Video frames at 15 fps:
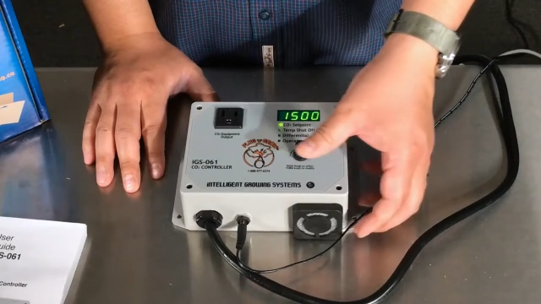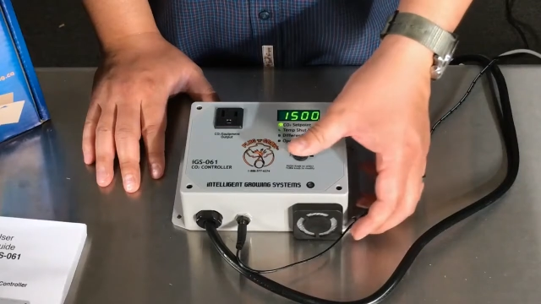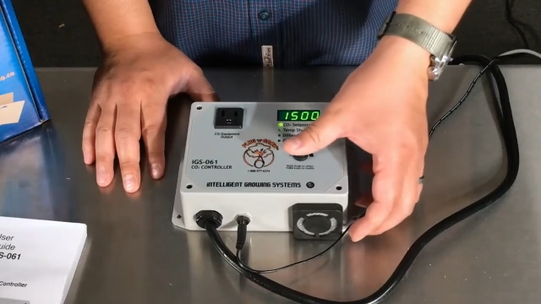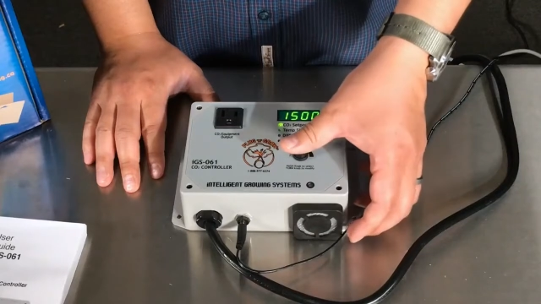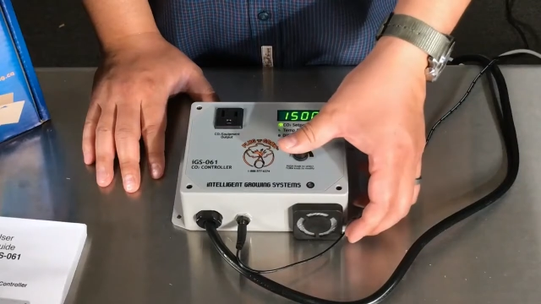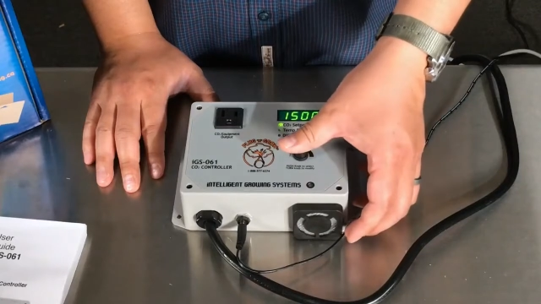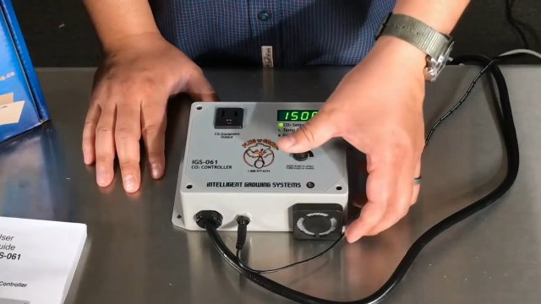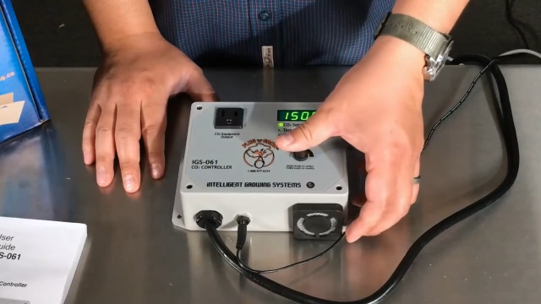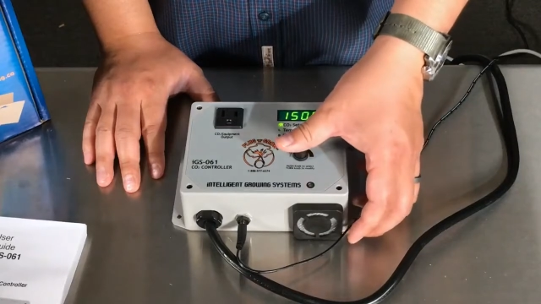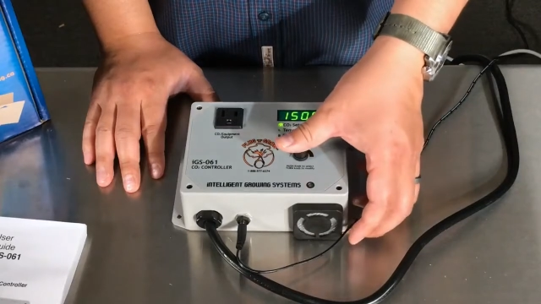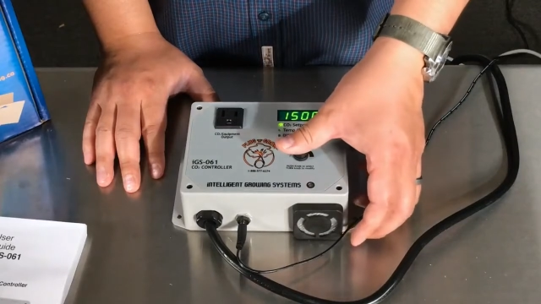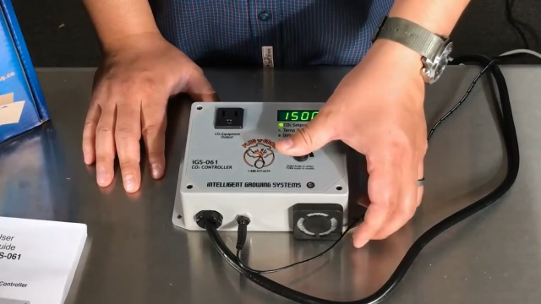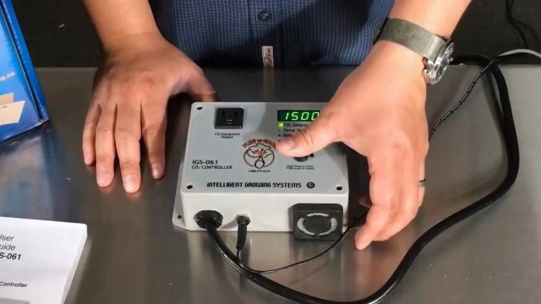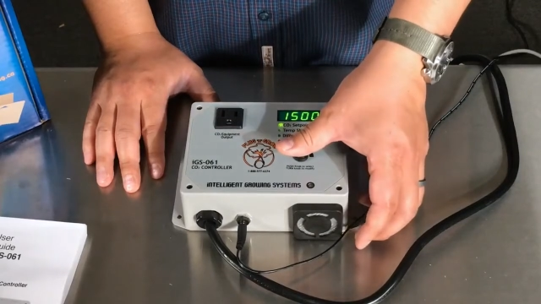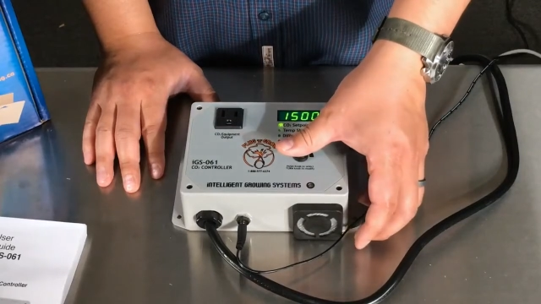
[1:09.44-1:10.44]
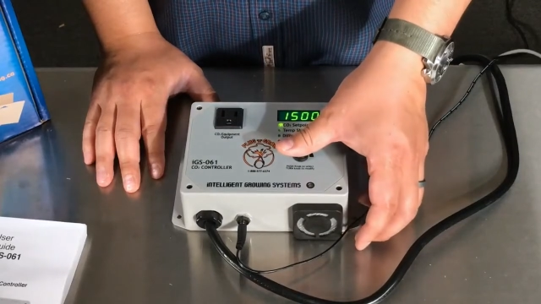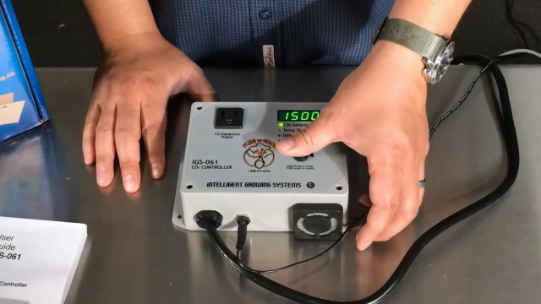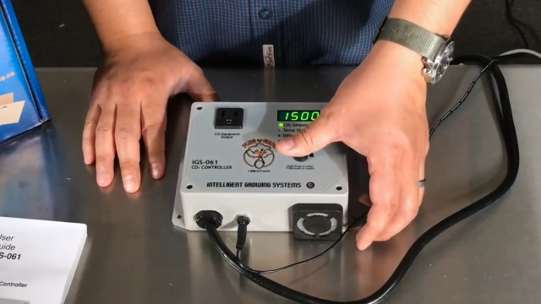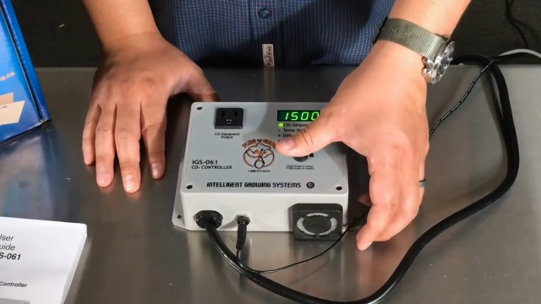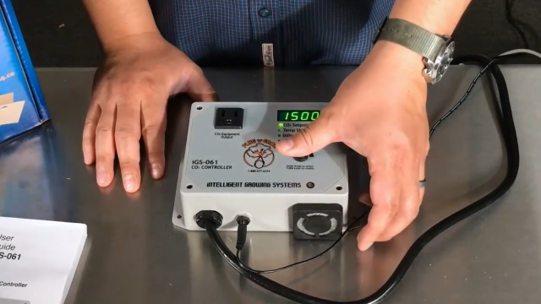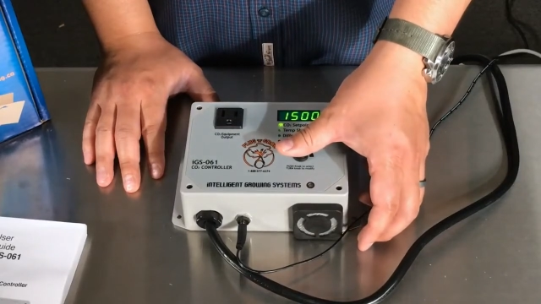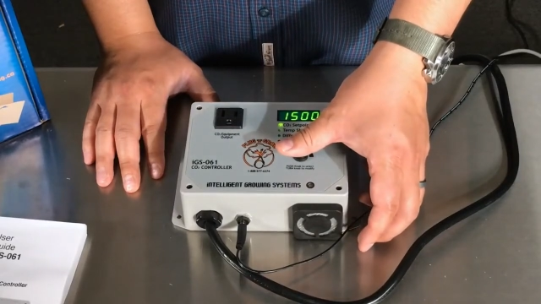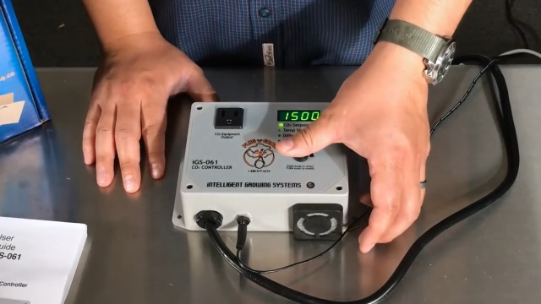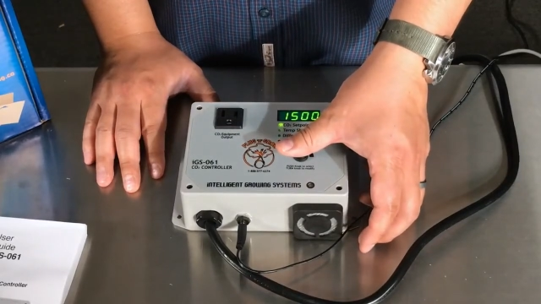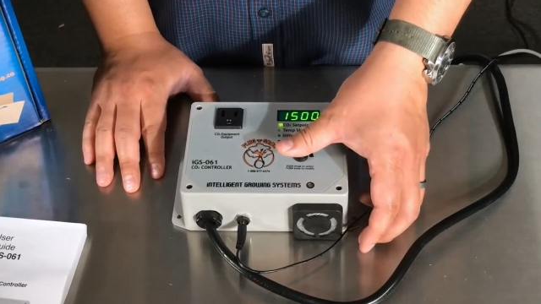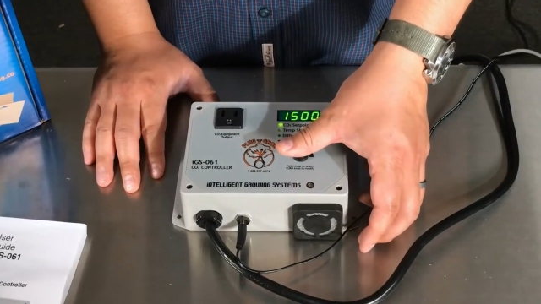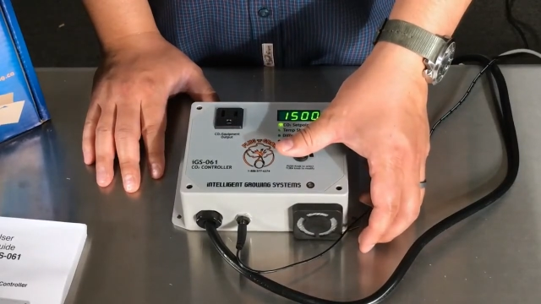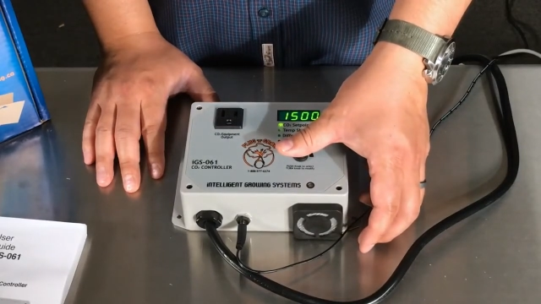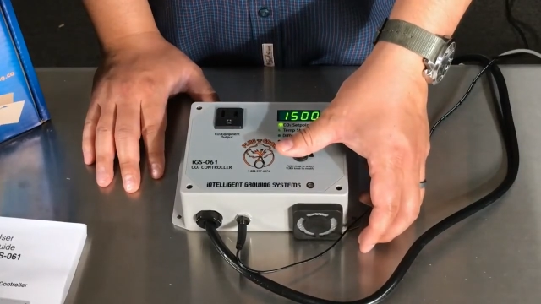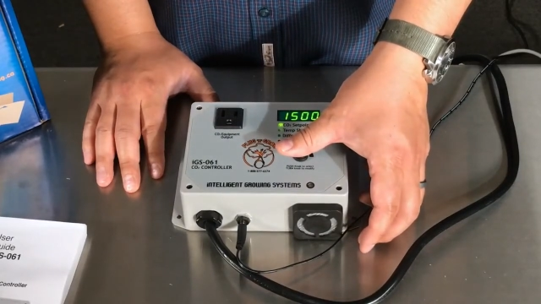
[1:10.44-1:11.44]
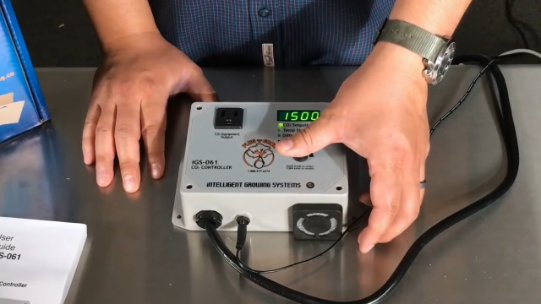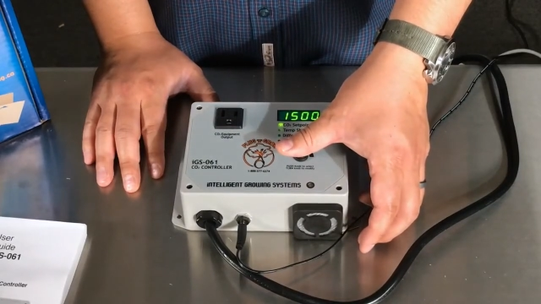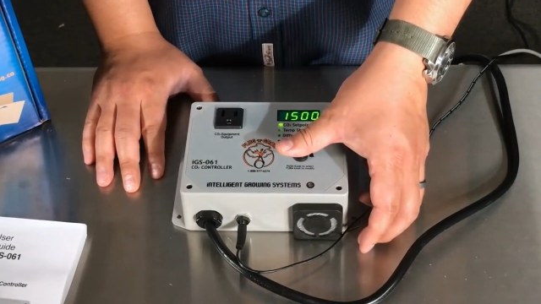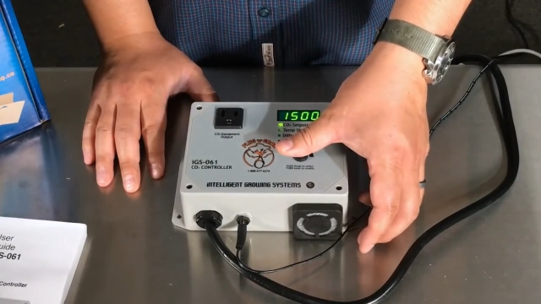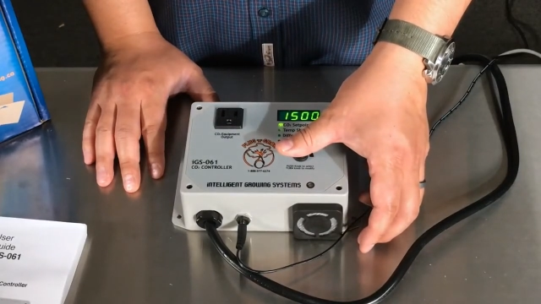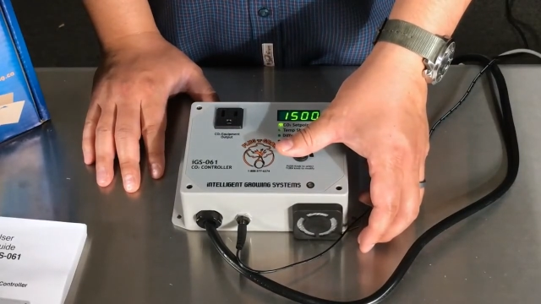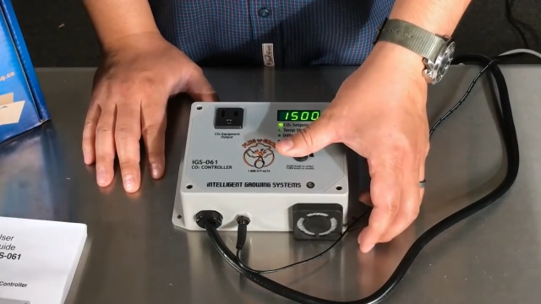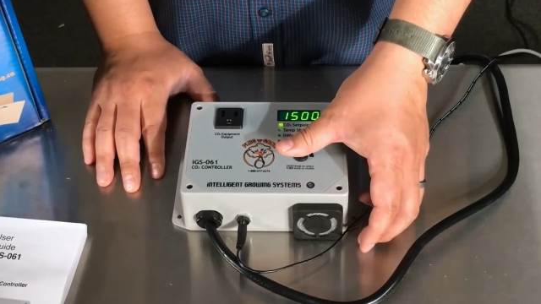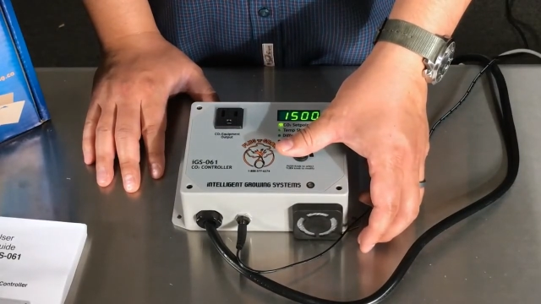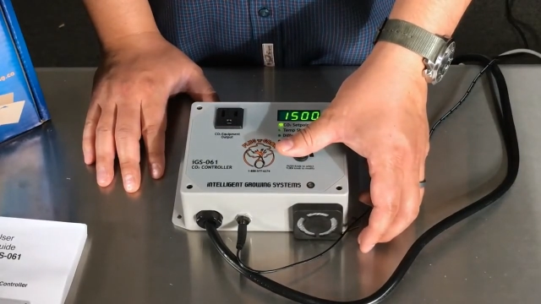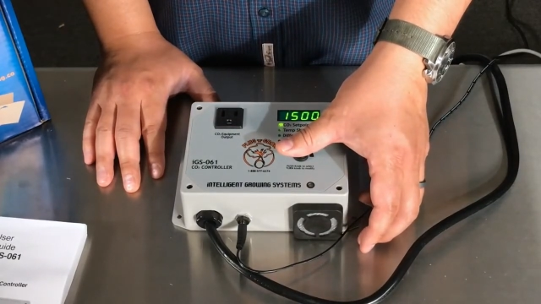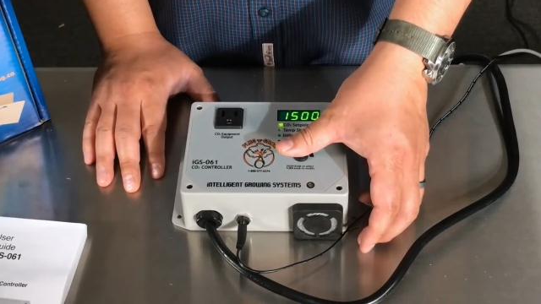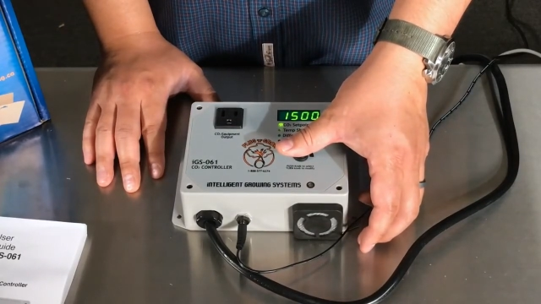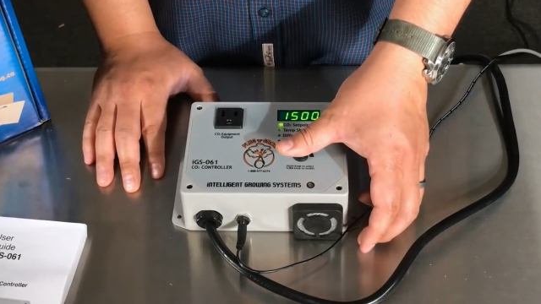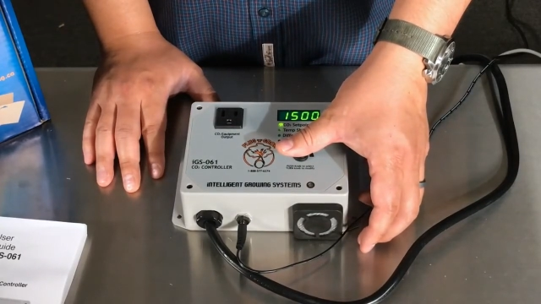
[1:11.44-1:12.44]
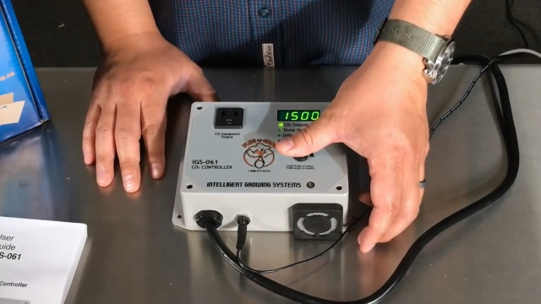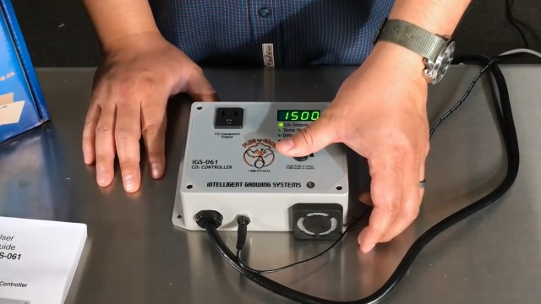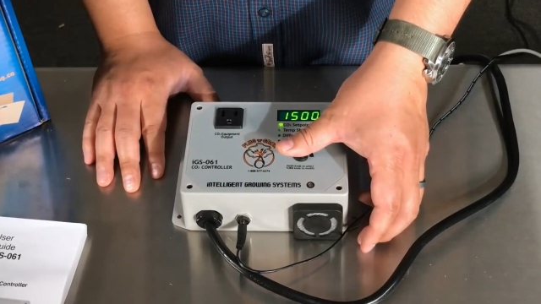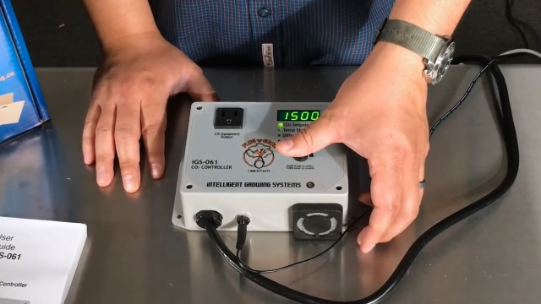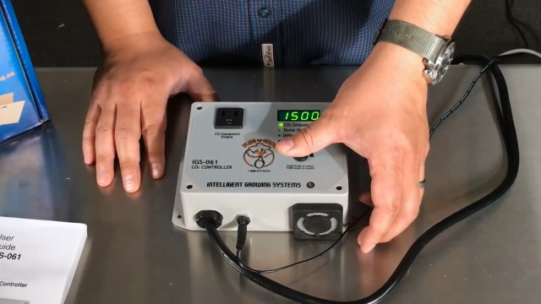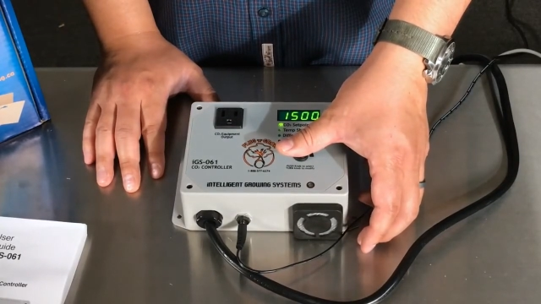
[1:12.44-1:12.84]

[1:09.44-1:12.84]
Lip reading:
(no speaker visible)